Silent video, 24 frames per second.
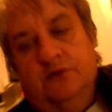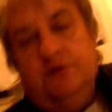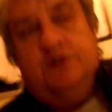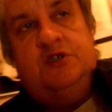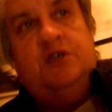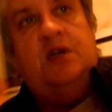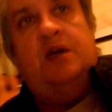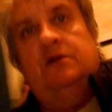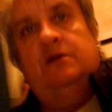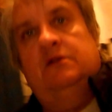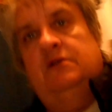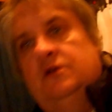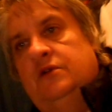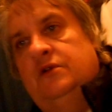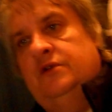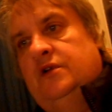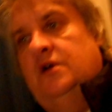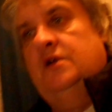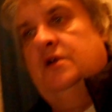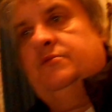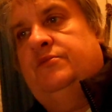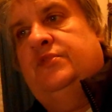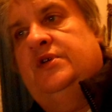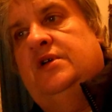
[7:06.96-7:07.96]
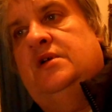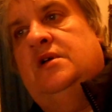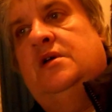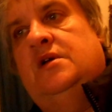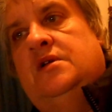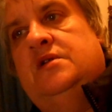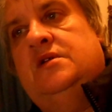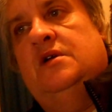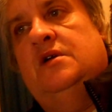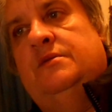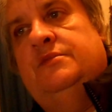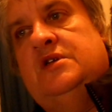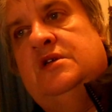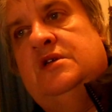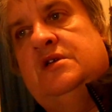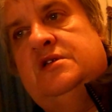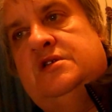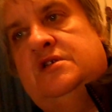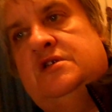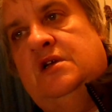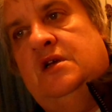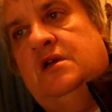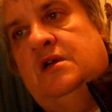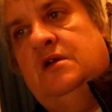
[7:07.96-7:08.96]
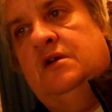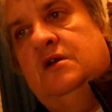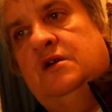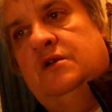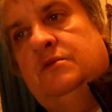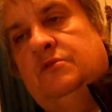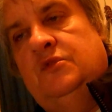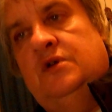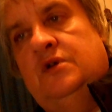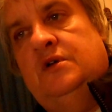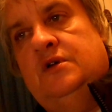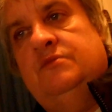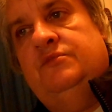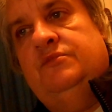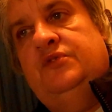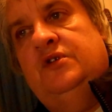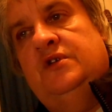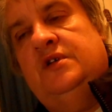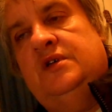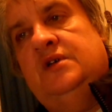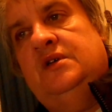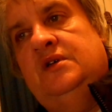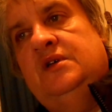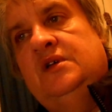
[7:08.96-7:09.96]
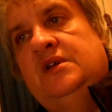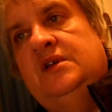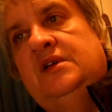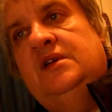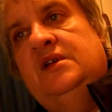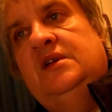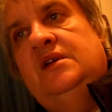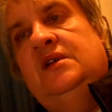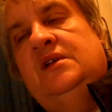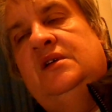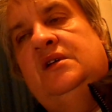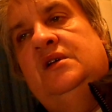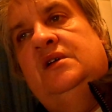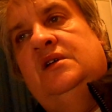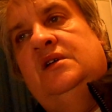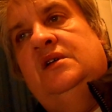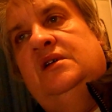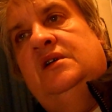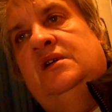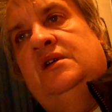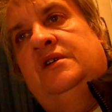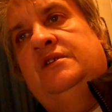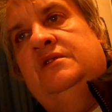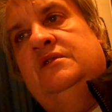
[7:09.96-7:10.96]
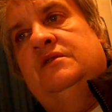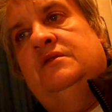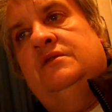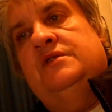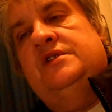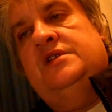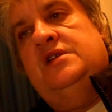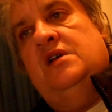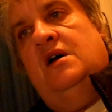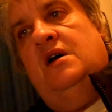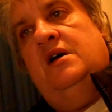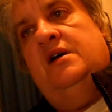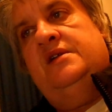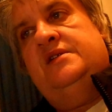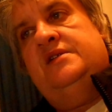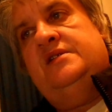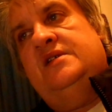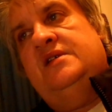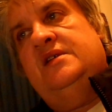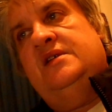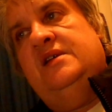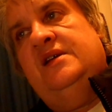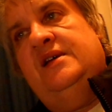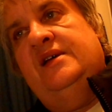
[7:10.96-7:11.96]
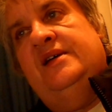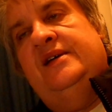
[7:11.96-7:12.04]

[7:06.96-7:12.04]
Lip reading: channel or not, but I'm just checking on my computer, on your site,